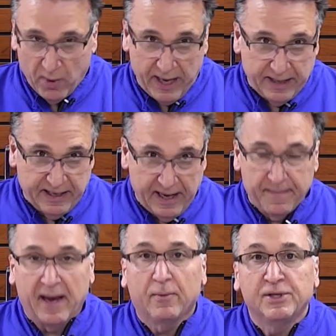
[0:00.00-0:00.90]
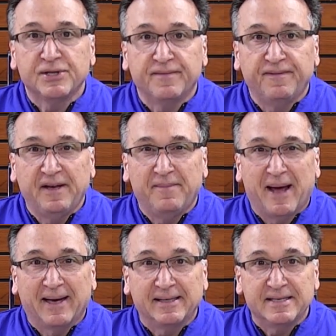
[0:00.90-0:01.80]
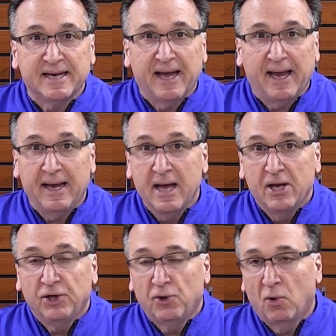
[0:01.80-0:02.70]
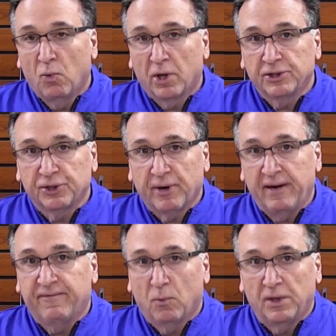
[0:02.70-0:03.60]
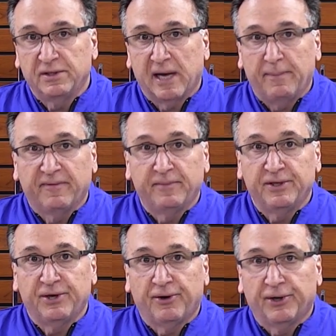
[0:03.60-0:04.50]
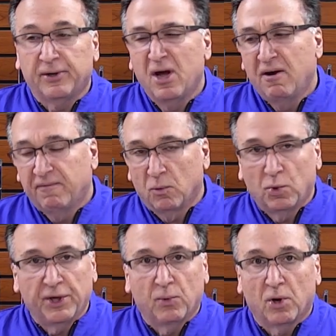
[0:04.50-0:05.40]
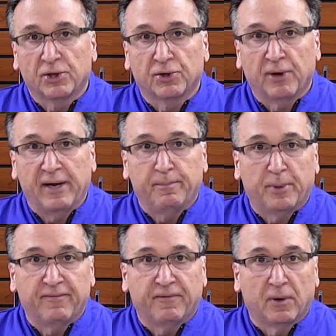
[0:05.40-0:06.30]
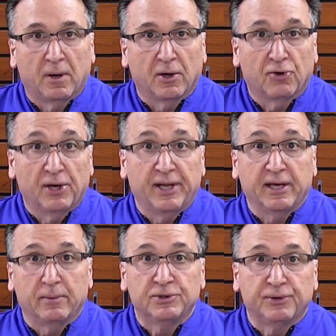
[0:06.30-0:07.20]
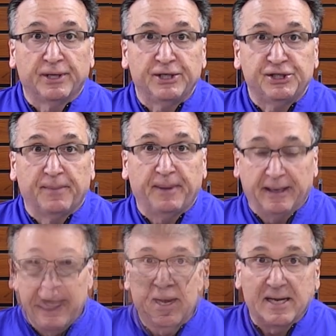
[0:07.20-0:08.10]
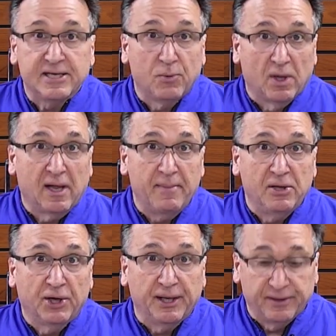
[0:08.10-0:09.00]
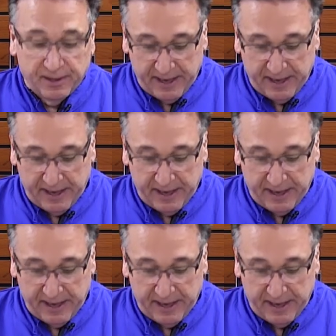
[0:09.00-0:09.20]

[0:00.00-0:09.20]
away and came back with some feedback and said, hey, you know, it works great for one type of material. For wood, it worked great, but for acrylic, it was really chippy. And I said, well, let me look into